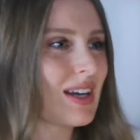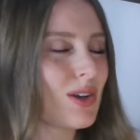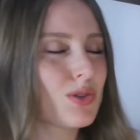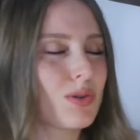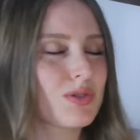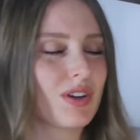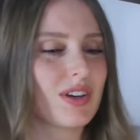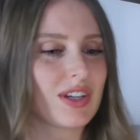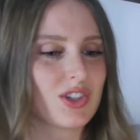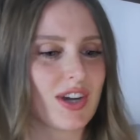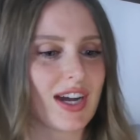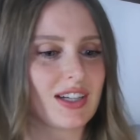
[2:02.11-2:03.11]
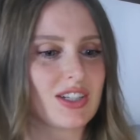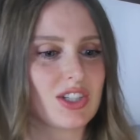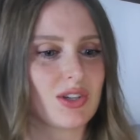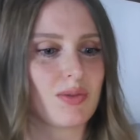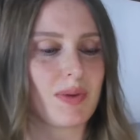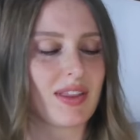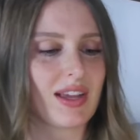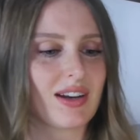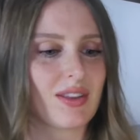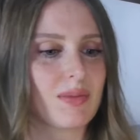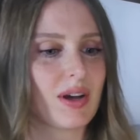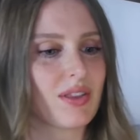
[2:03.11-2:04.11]
So I was already attracted to you. And by the end of
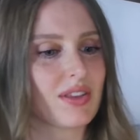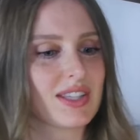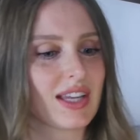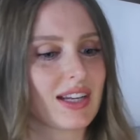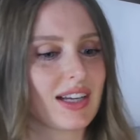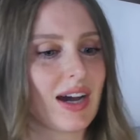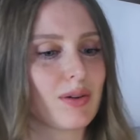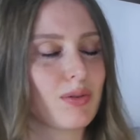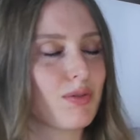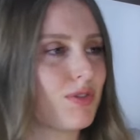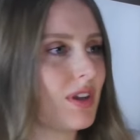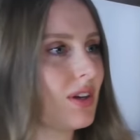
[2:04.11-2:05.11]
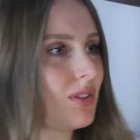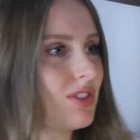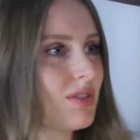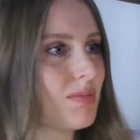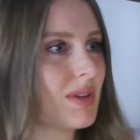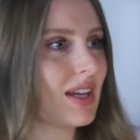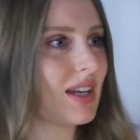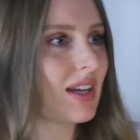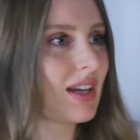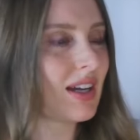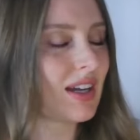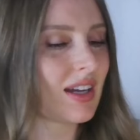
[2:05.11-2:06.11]
the month, it's like God revealed to me
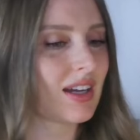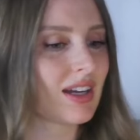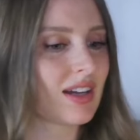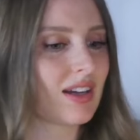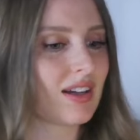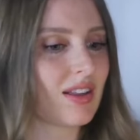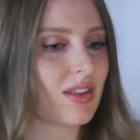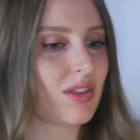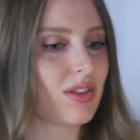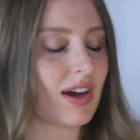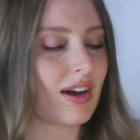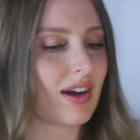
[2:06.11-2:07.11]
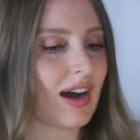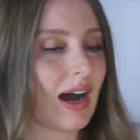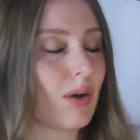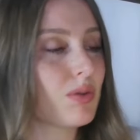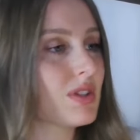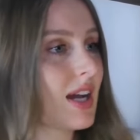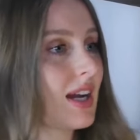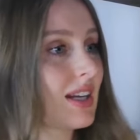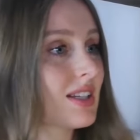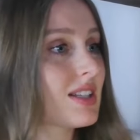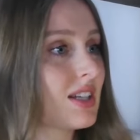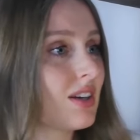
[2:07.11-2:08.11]
the outside
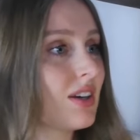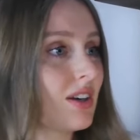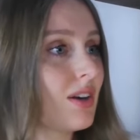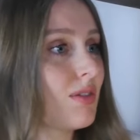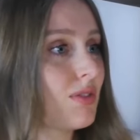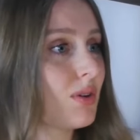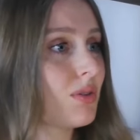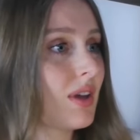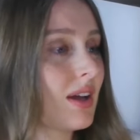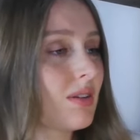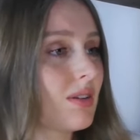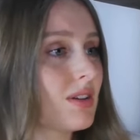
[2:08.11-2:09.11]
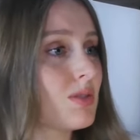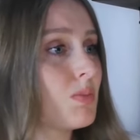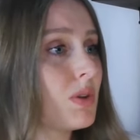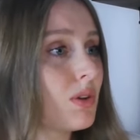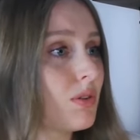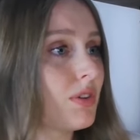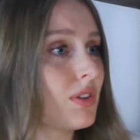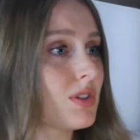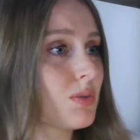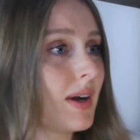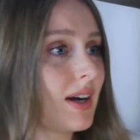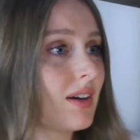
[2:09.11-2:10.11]
exterior of you that is beautiful as
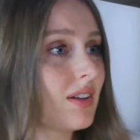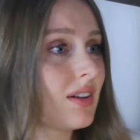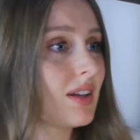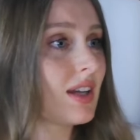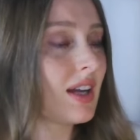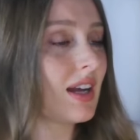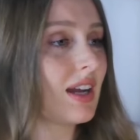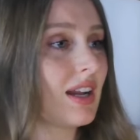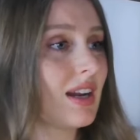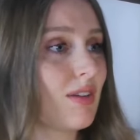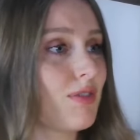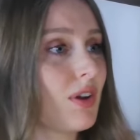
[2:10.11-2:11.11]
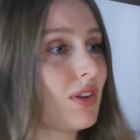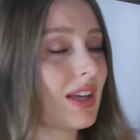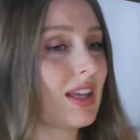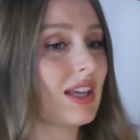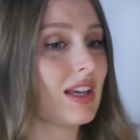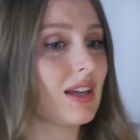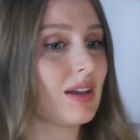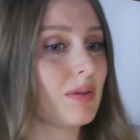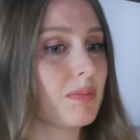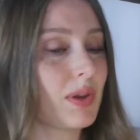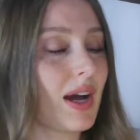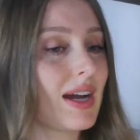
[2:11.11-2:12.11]
well. And I felt like he
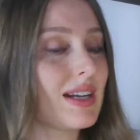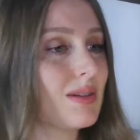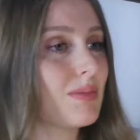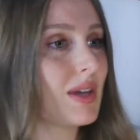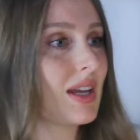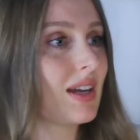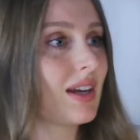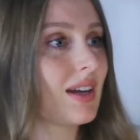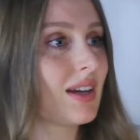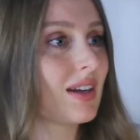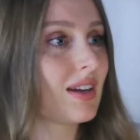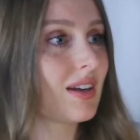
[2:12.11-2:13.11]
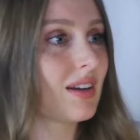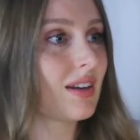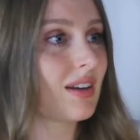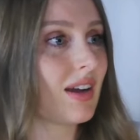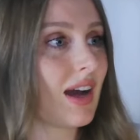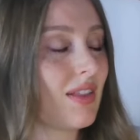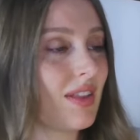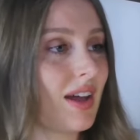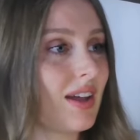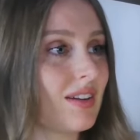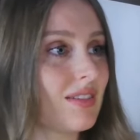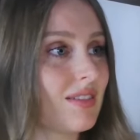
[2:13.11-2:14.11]
blinded me and
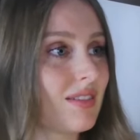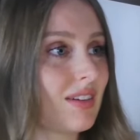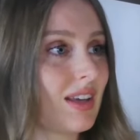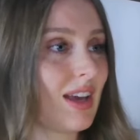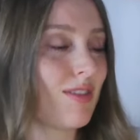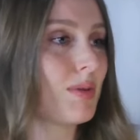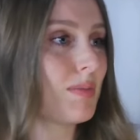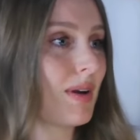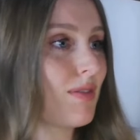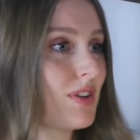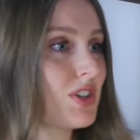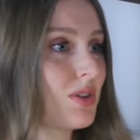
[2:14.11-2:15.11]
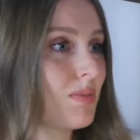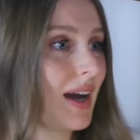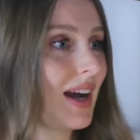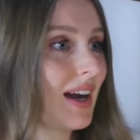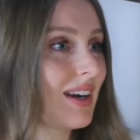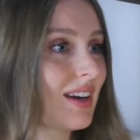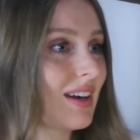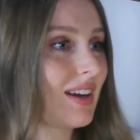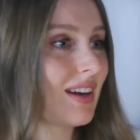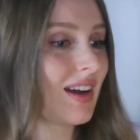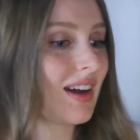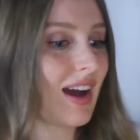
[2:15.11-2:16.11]
then gave me my vision back.
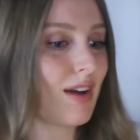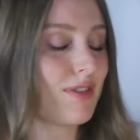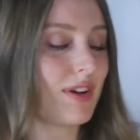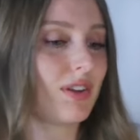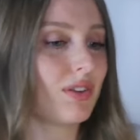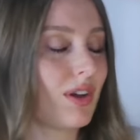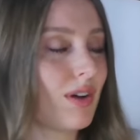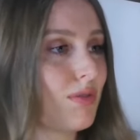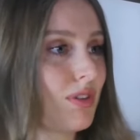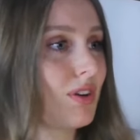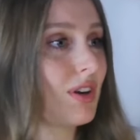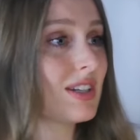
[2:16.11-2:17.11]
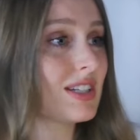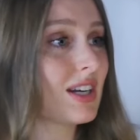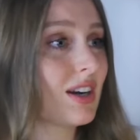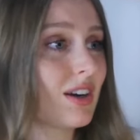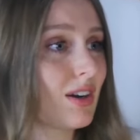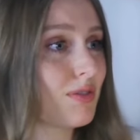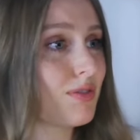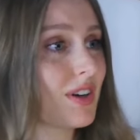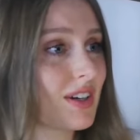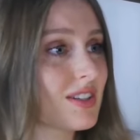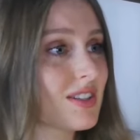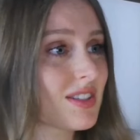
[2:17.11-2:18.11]
Mm. I fell in love with your interior
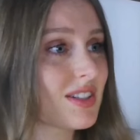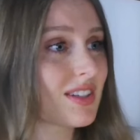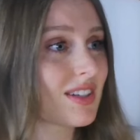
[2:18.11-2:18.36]
first.